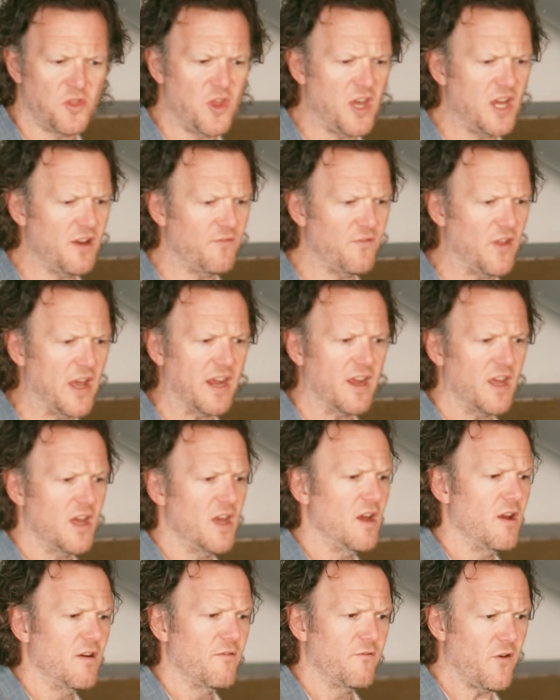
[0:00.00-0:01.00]
think of like
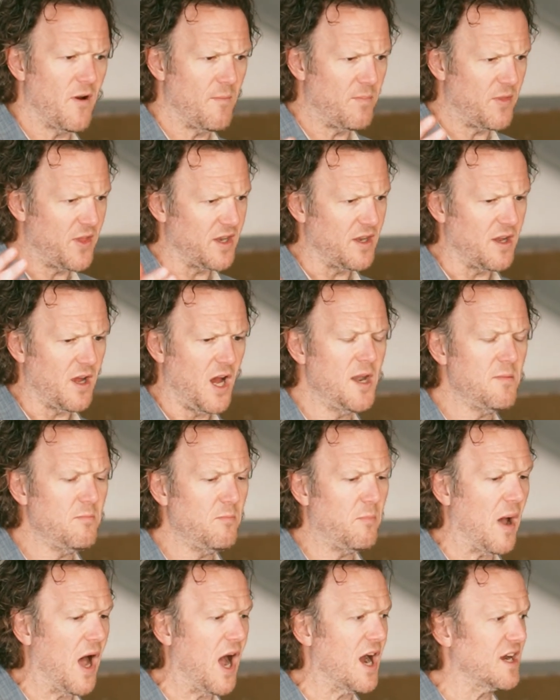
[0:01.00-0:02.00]
from the
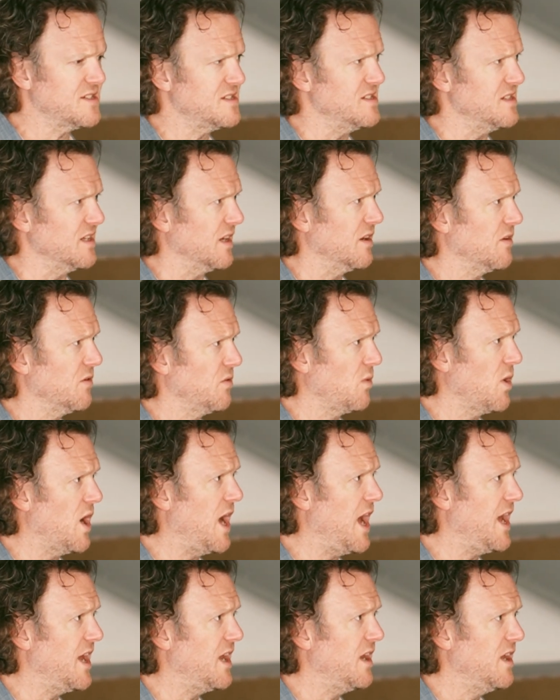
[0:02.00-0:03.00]
unboxing,
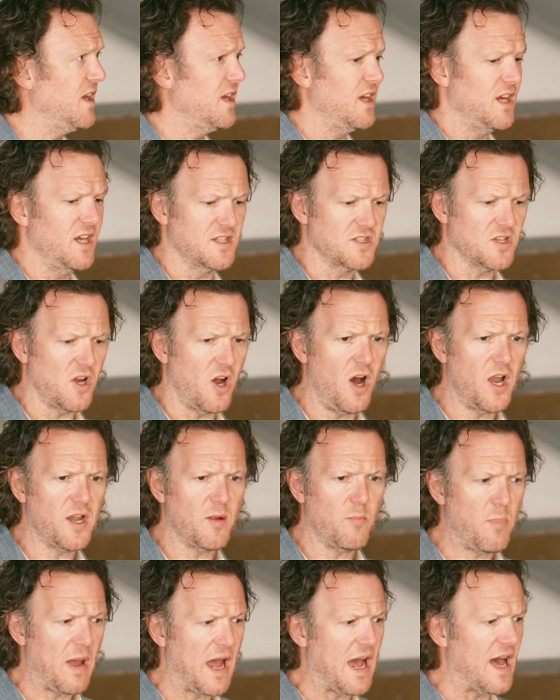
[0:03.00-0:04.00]
right? It's on
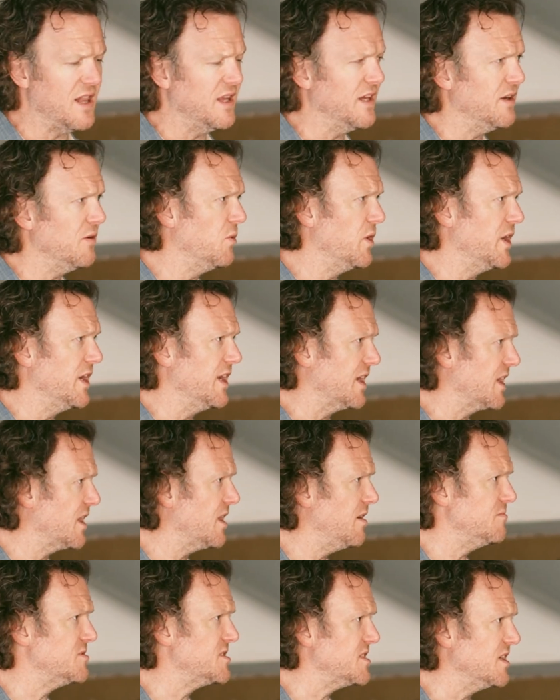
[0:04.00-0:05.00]
a pallet when it
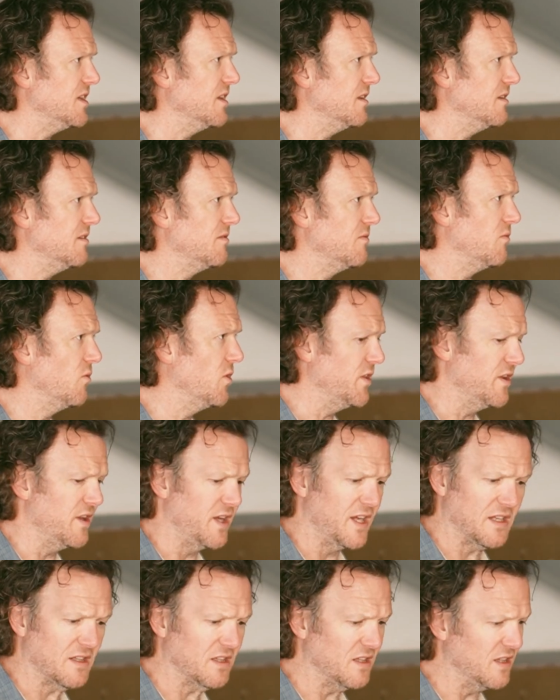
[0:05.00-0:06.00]
comes in, when
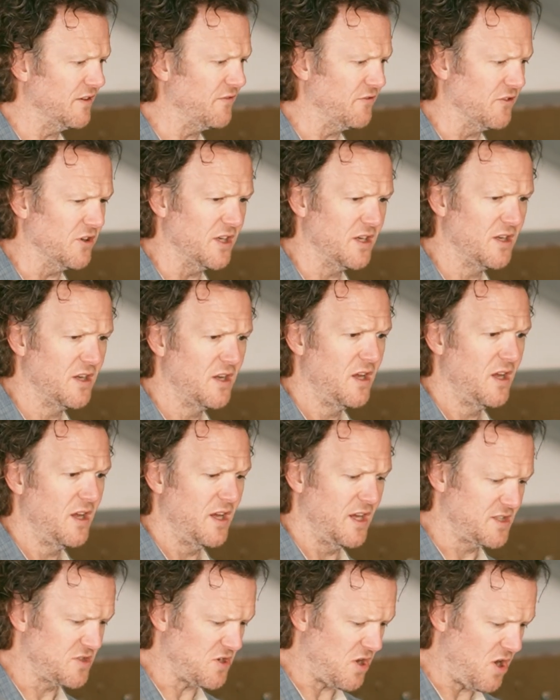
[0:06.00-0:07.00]
they deliver it.
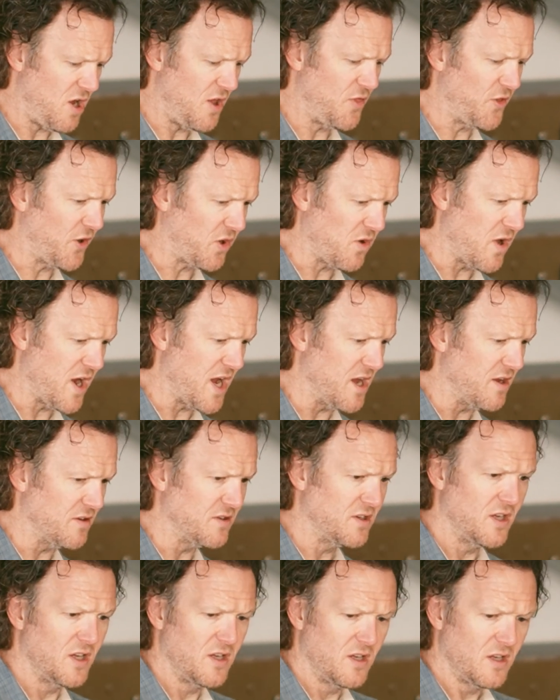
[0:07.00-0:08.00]
It's on the ground.
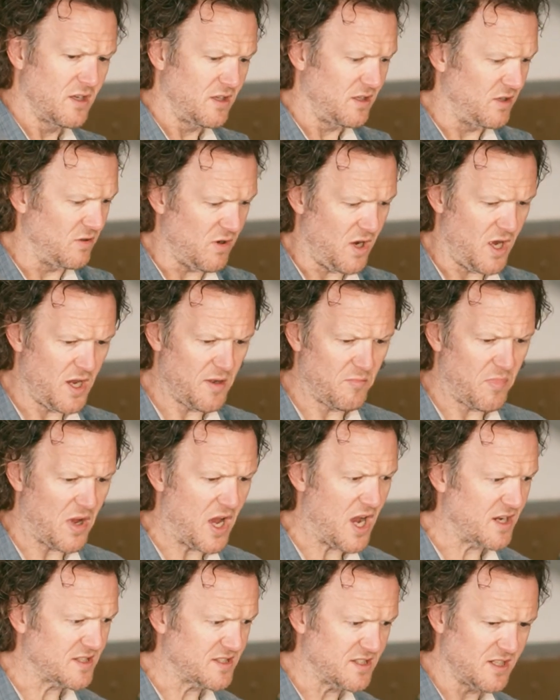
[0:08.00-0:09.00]
You
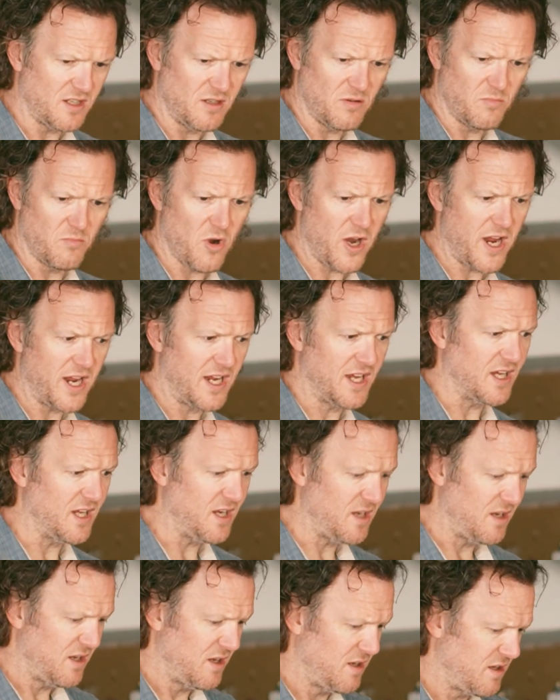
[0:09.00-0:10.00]
unbox it, you break
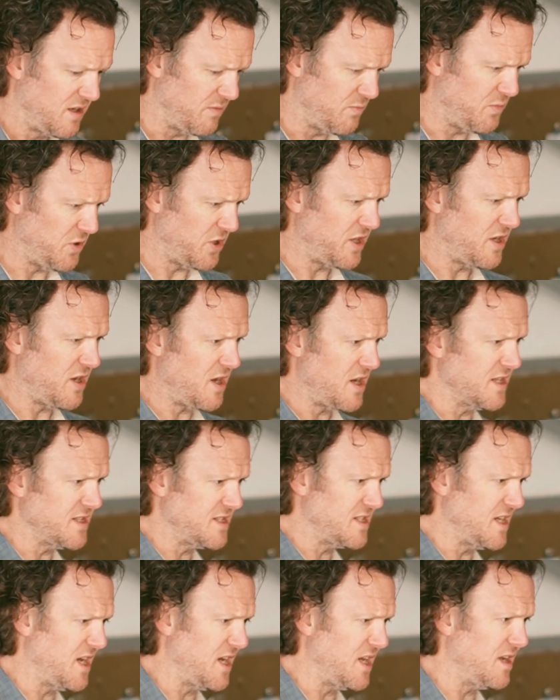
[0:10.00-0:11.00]
it, you put it on
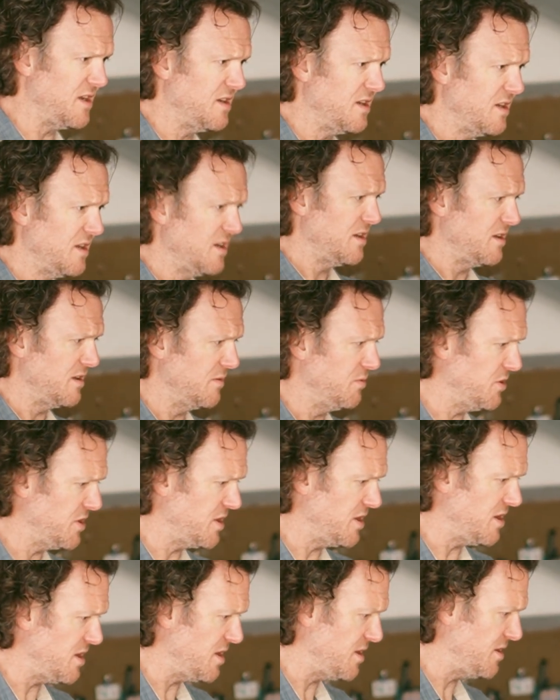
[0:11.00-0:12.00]
its end, you put
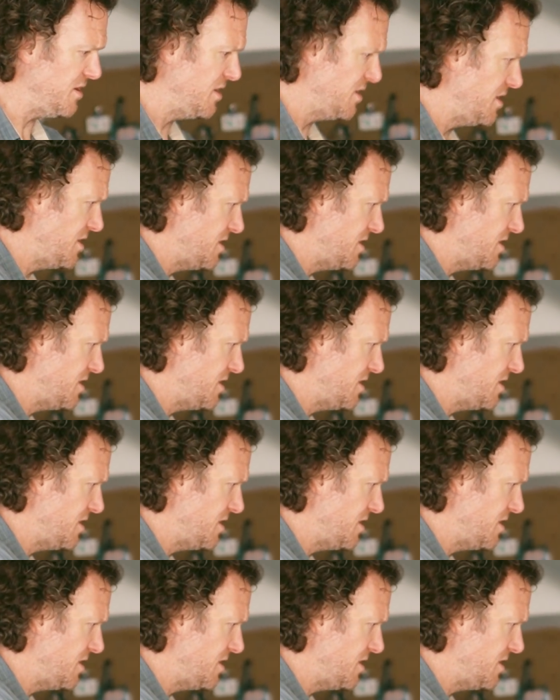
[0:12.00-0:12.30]
it on,